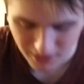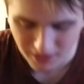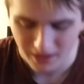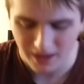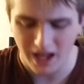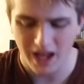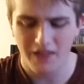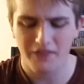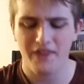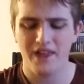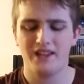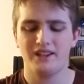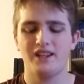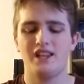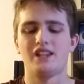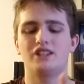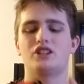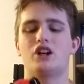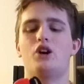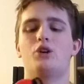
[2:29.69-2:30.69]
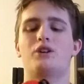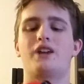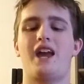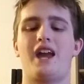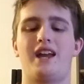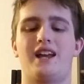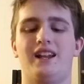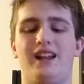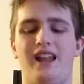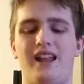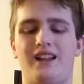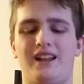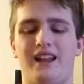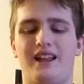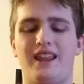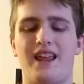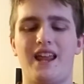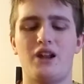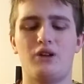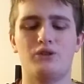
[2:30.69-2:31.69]
I think these are okay. Like,
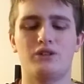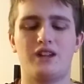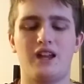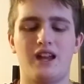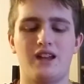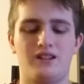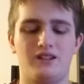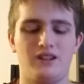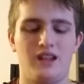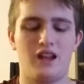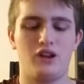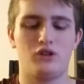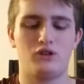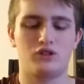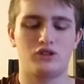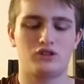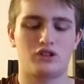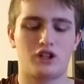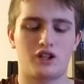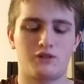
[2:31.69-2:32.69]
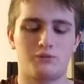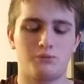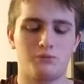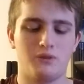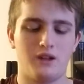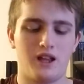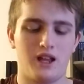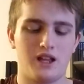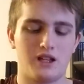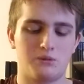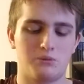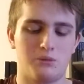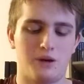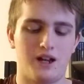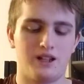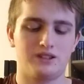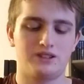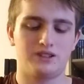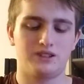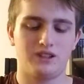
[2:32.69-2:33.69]
they don't deserve as
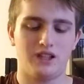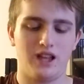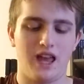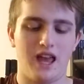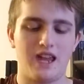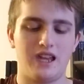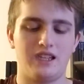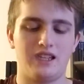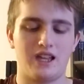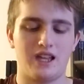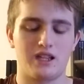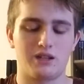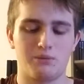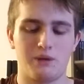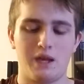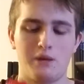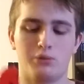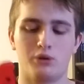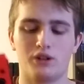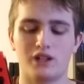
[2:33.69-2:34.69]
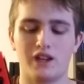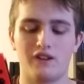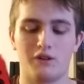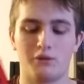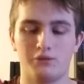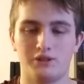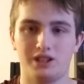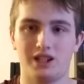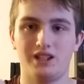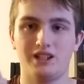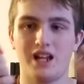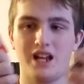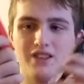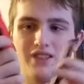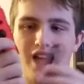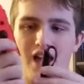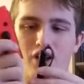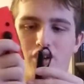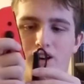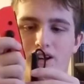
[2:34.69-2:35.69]
much hate as people give them. So you're not
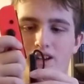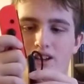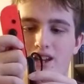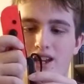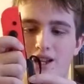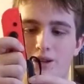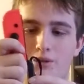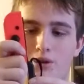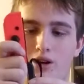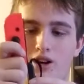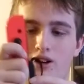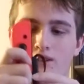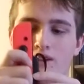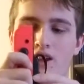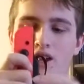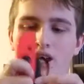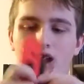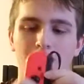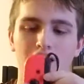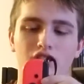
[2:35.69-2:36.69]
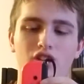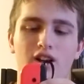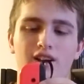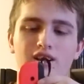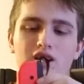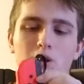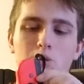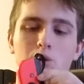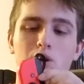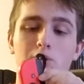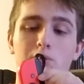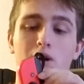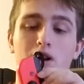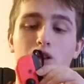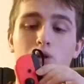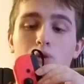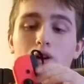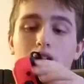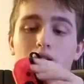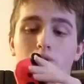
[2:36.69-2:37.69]
that hard to take them off as long as you put them on
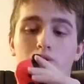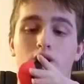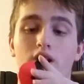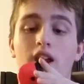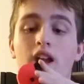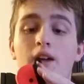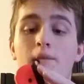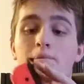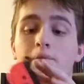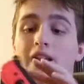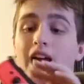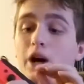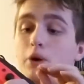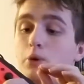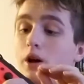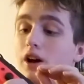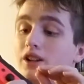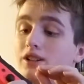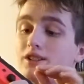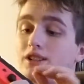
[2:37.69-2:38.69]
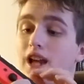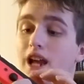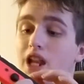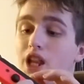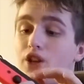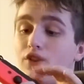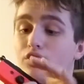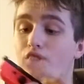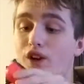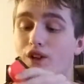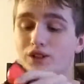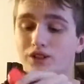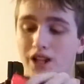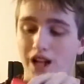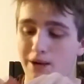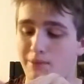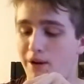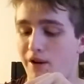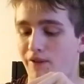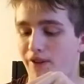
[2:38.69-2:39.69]
the right way. Now I will say the first
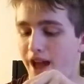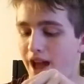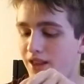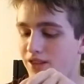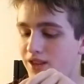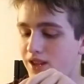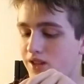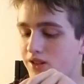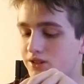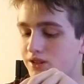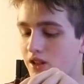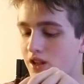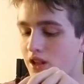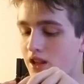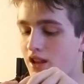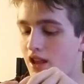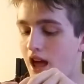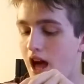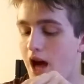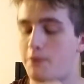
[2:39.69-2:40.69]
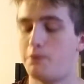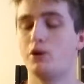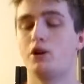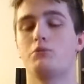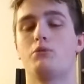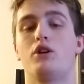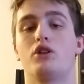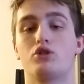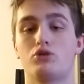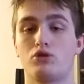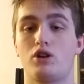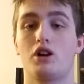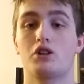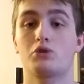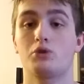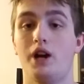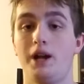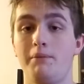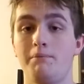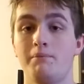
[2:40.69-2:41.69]
time I've had these, I put them on the wrong
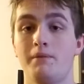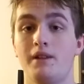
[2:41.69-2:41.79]
way,